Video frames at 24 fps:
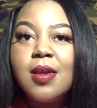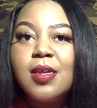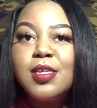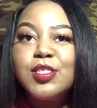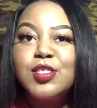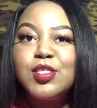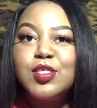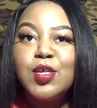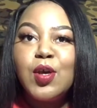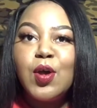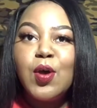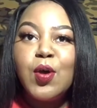
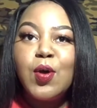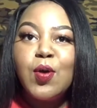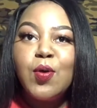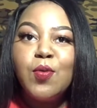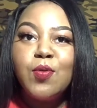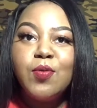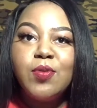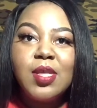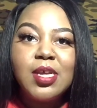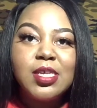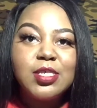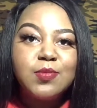
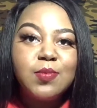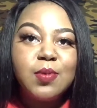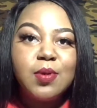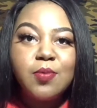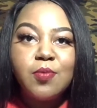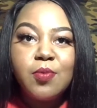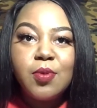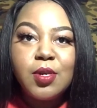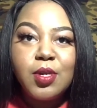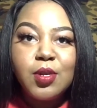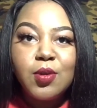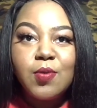So that's what
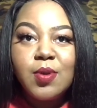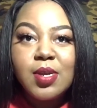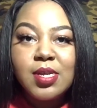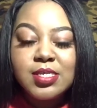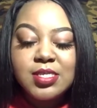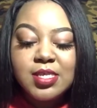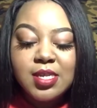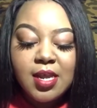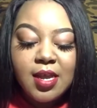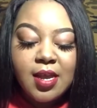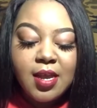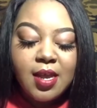we're doing
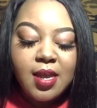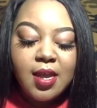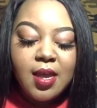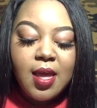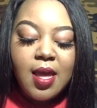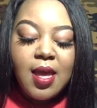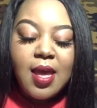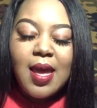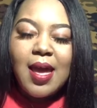today.